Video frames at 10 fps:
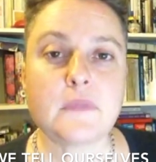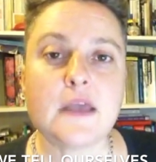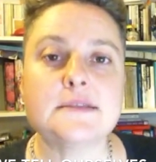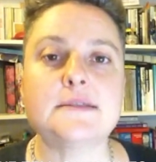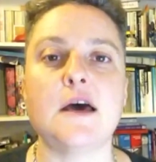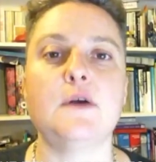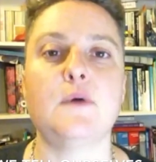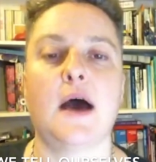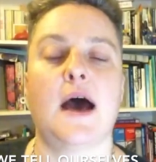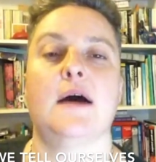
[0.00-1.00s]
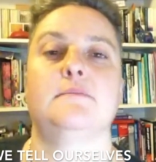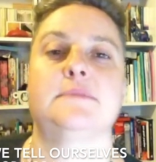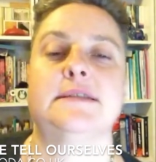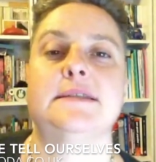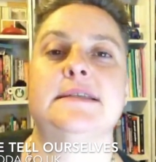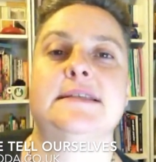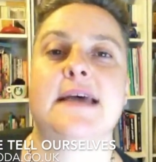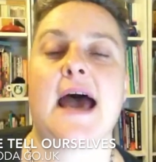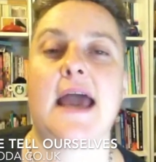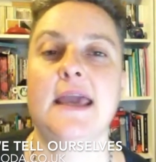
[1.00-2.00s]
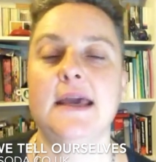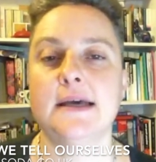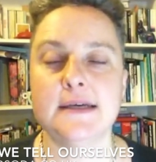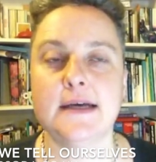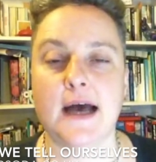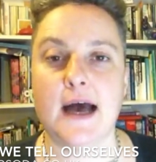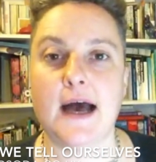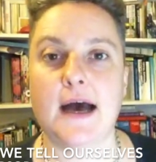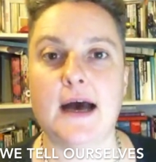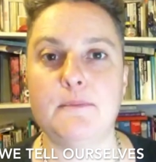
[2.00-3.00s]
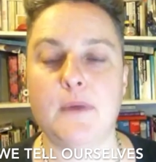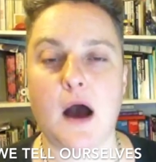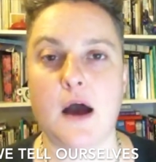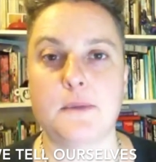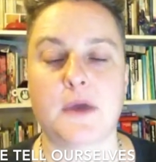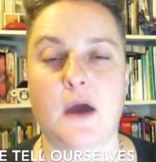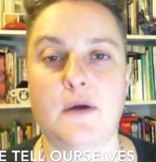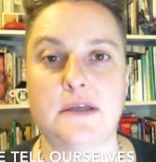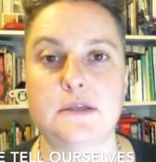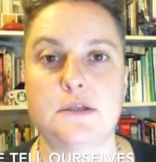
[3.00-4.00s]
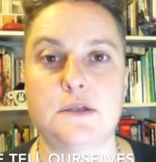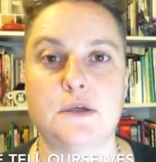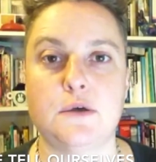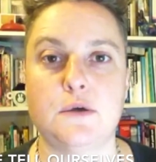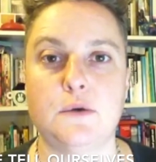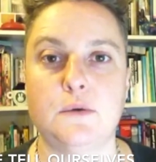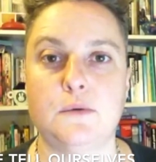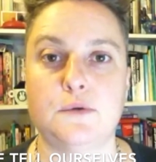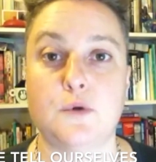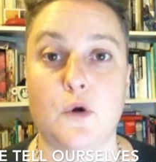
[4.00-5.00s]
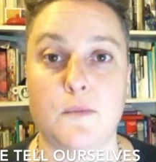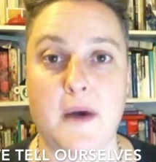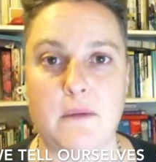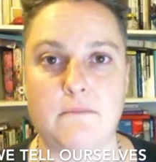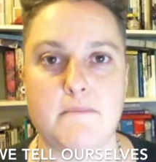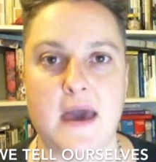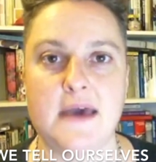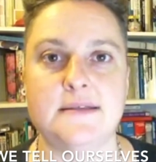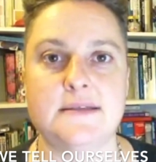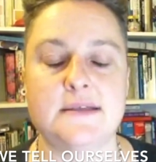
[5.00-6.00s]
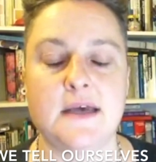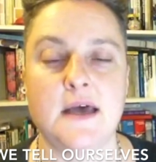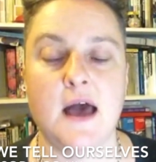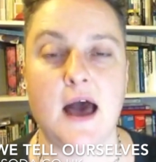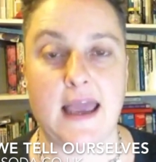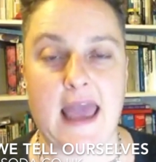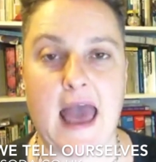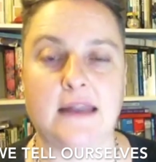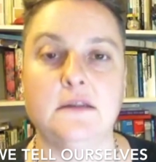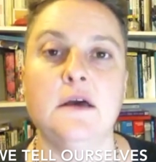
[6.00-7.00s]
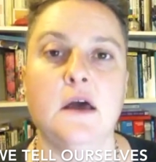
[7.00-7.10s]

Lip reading: So today I'm going to talk about myths again.